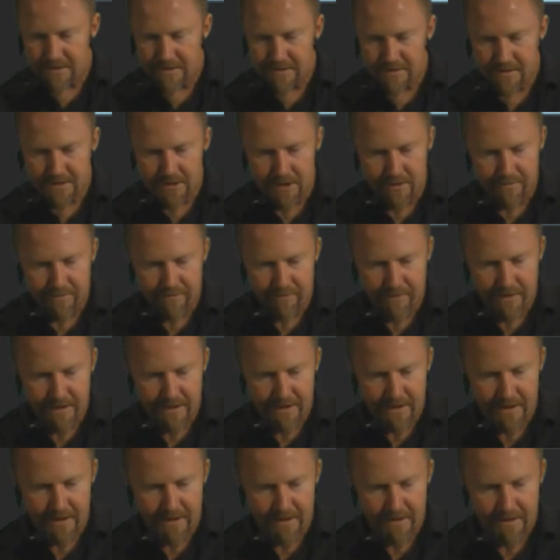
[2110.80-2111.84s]
software
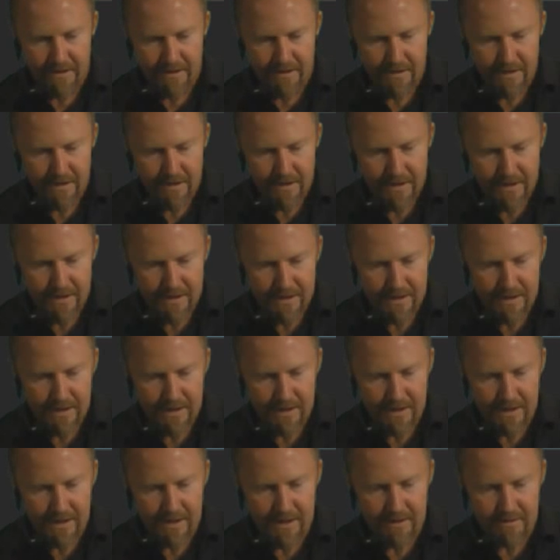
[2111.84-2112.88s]
here,
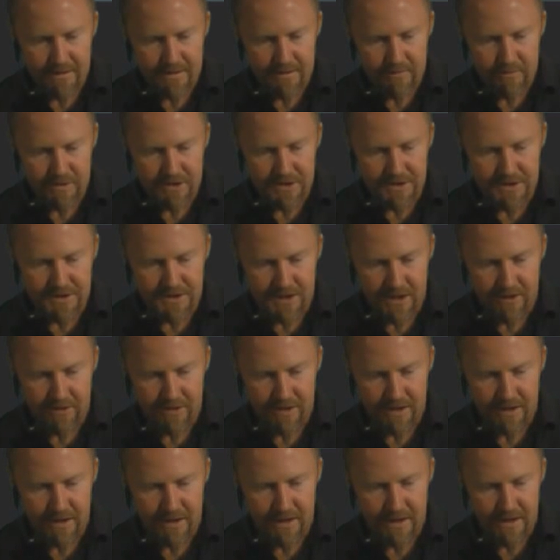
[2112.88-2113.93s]
which is
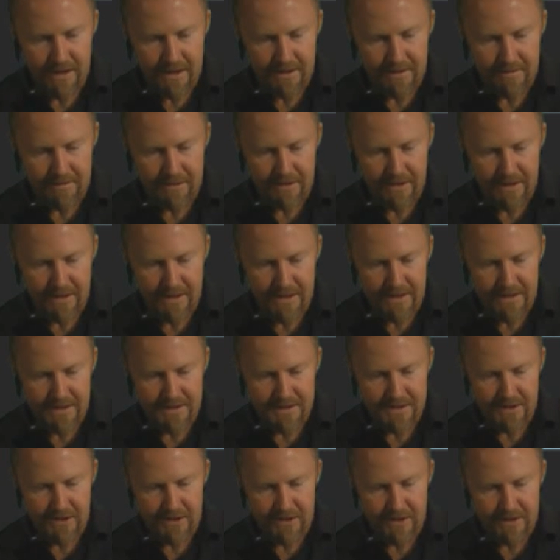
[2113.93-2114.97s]
Sonar, and I'm going to
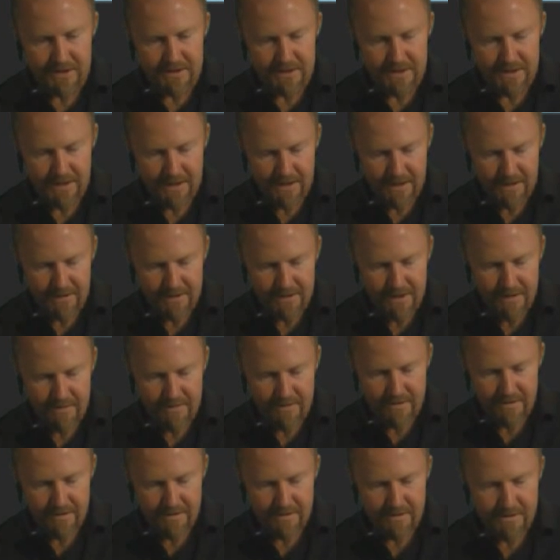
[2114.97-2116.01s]
insert
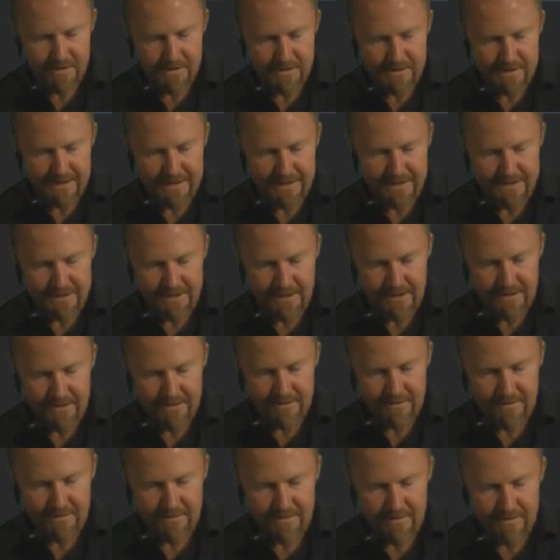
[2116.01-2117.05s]
another Zeta.
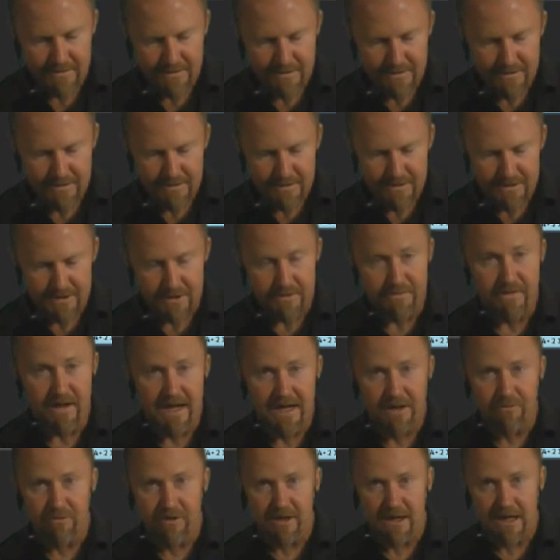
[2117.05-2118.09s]
So if I
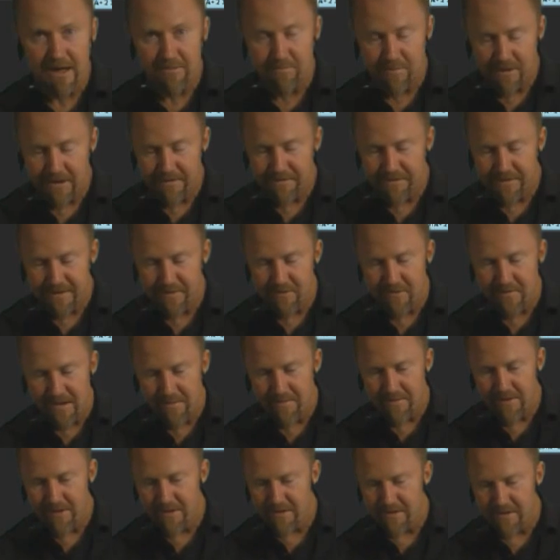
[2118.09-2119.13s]
had run out of polyphony,
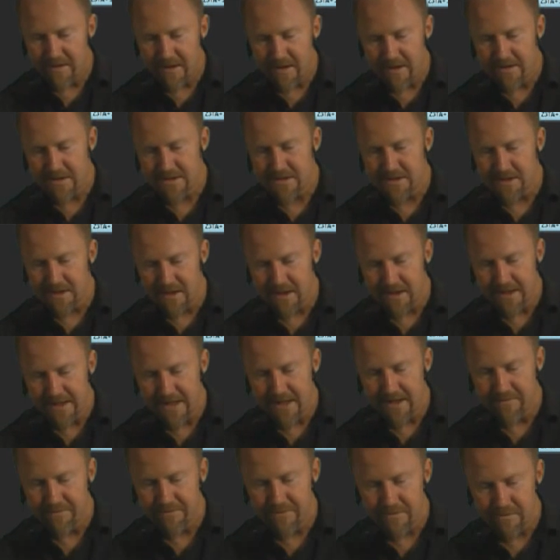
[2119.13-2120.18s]
remember, I start
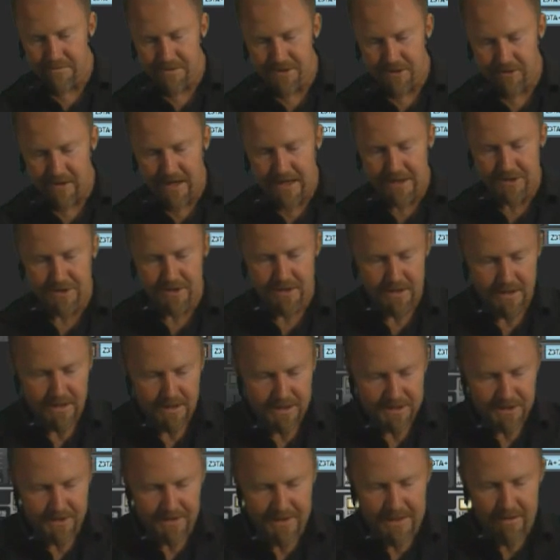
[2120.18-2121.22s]
again from scratch.
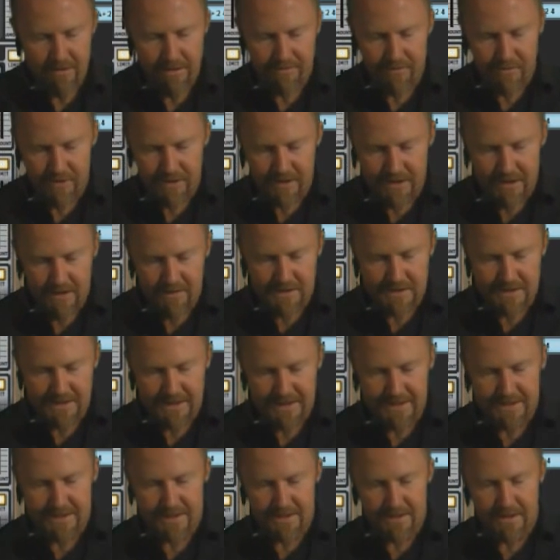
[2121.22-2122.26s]
So now I've got another
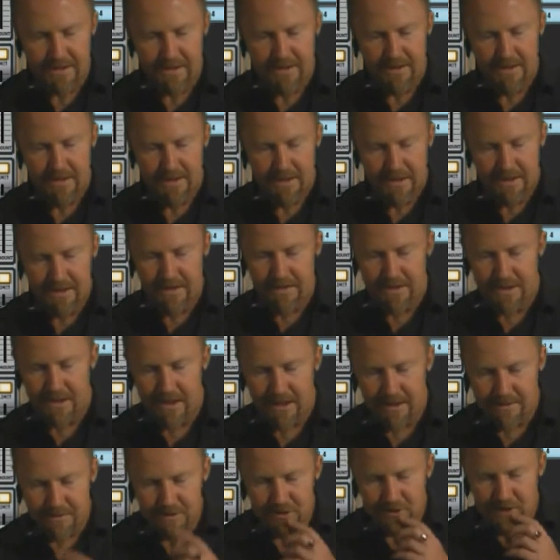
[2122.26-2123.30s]
Zeta,
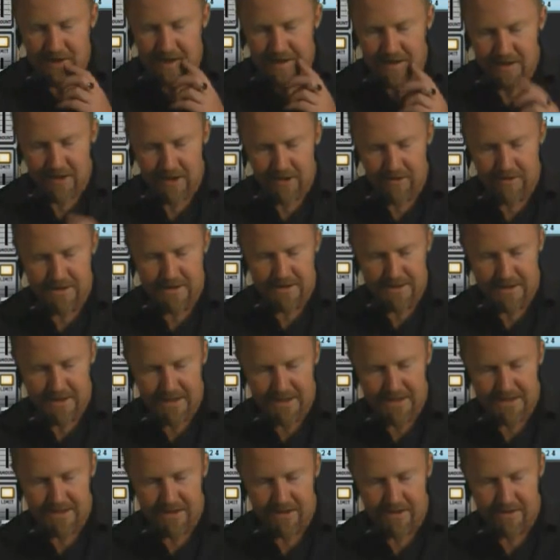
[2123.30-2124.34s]
another track loaded,
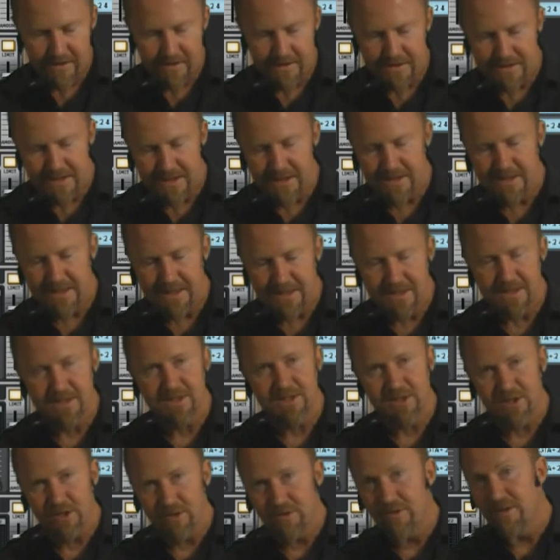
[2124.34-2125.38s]
and it titles it Zeta
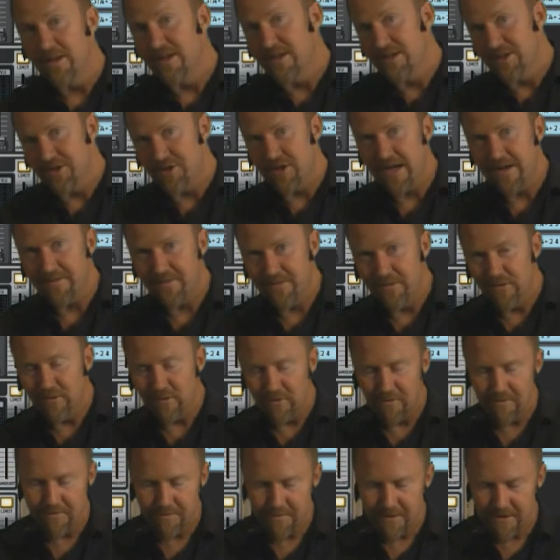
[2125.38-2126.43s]
2 track
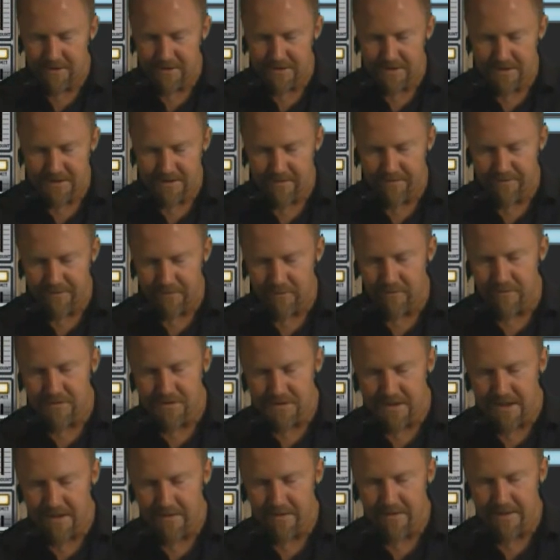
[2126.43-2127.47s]
4, because it's the 4th
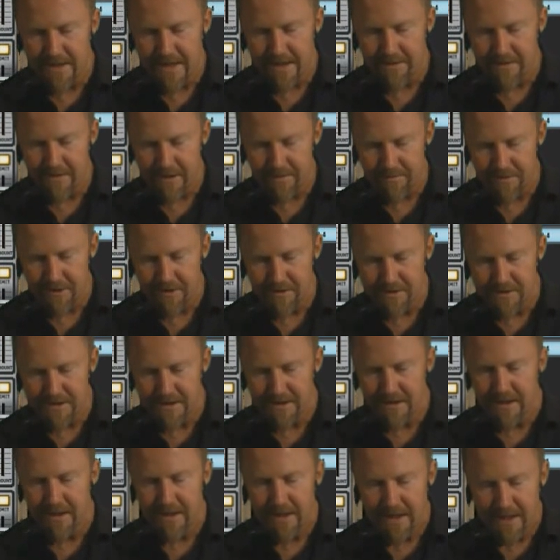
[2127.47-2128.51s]
synth now that I'm
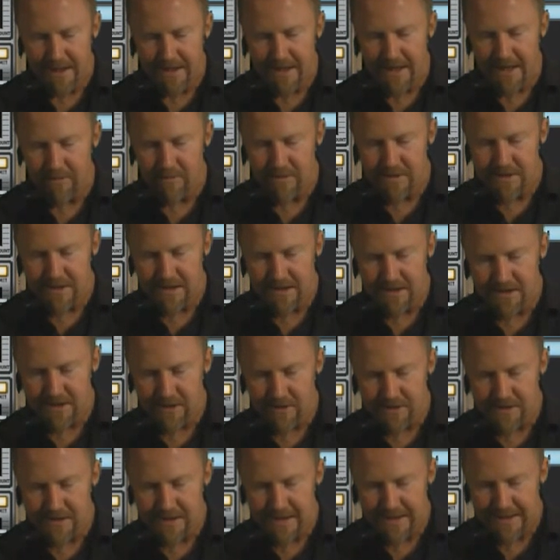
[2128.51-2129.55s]
using, again with 6
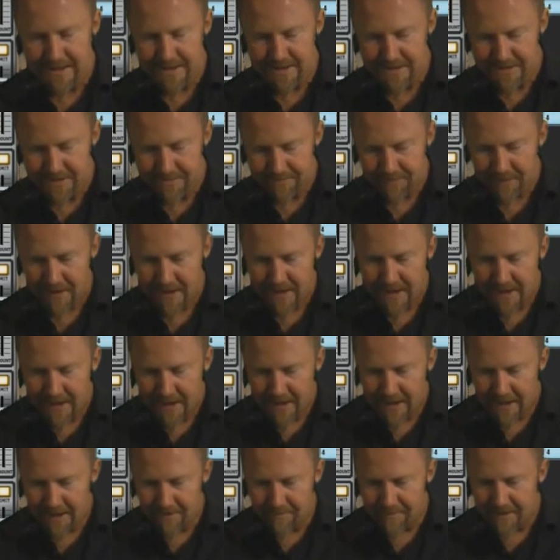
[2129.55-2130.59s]
oscillators.
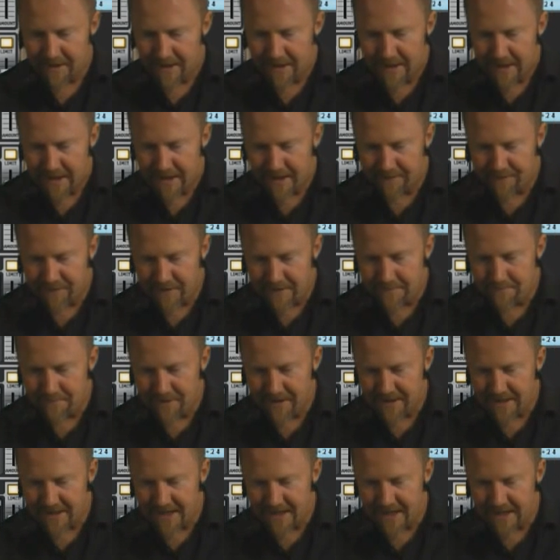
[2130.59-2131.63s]
If I pick